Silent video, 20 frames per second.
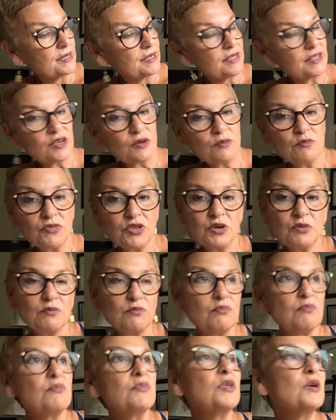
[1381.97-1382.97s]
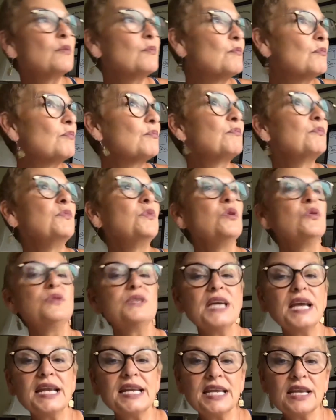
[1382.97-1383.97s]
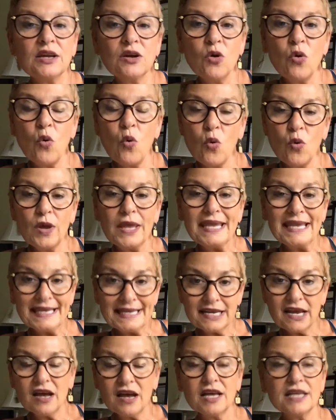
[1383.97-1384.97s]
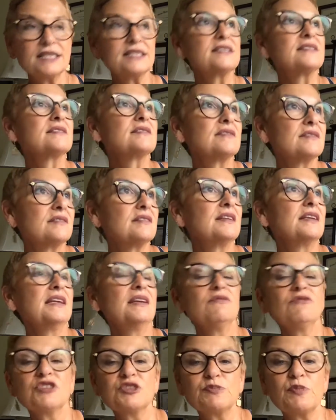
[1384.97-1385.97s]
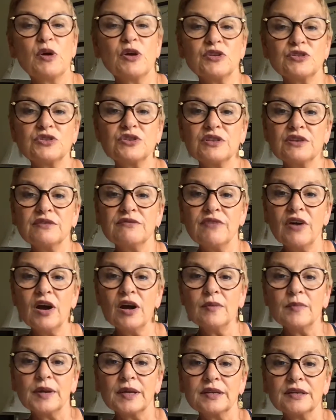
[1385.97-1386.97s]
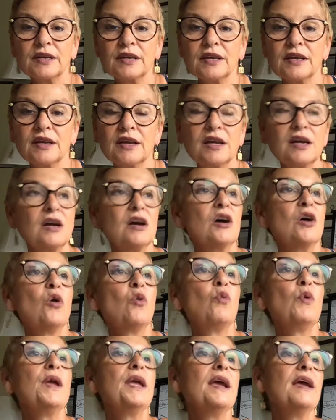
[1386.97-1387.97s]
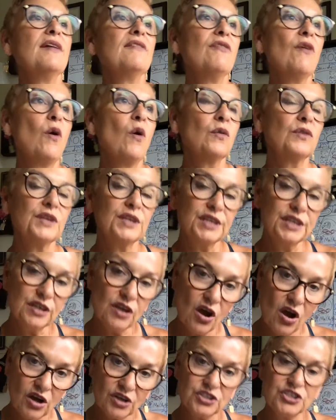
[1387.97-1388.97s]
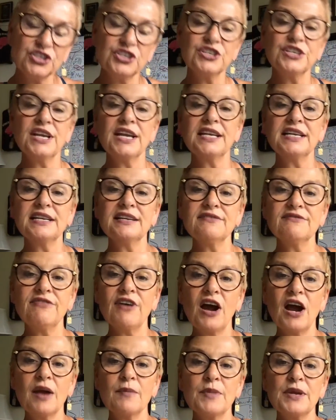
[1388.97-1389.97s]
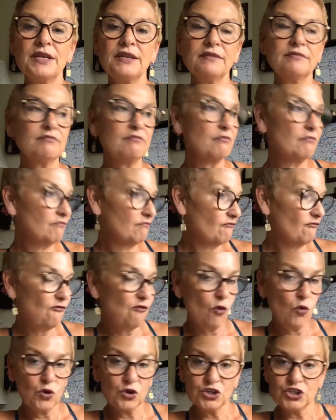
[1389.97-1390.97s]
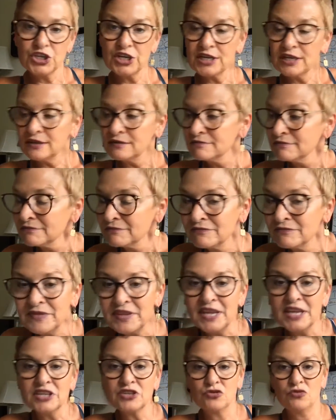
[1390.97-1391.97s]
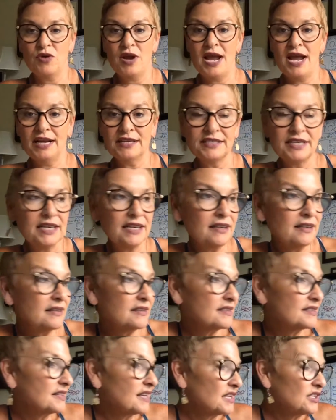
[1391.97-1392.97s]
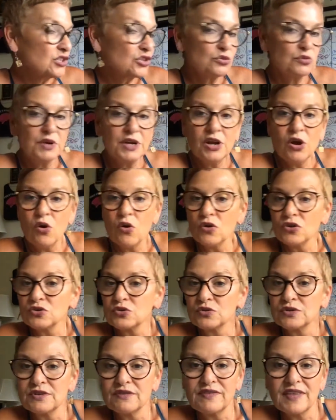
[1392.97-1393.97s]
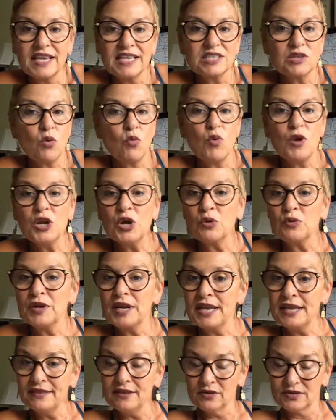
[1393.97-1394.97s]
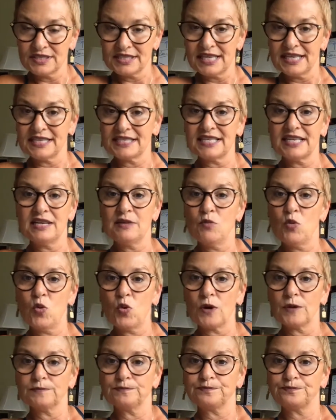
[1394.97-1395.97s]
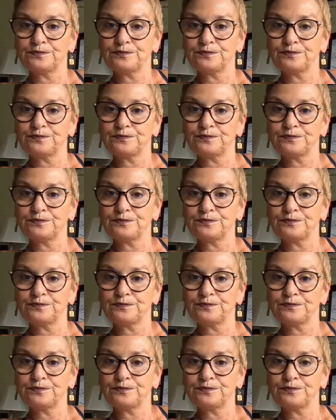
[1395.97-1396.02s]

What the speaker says: They're mutating in us in response to the environment. We evolved in an oxygenated environment, foraging, interacting, sensory, all sorts of things. We don't need those things anymore.